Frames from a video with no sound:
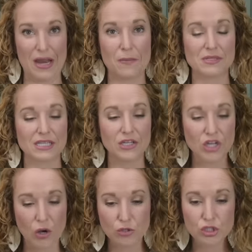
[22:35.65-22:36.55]
But I was like,
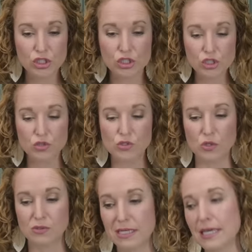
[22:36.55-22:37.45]
no, just choose
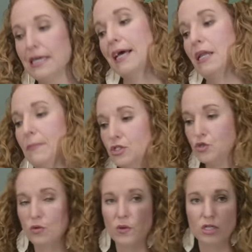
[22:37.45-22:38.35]
those key elements
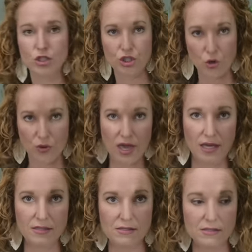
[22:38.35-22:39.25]
you would want to
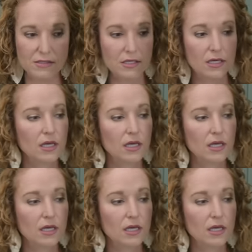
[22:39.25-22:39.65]
showcase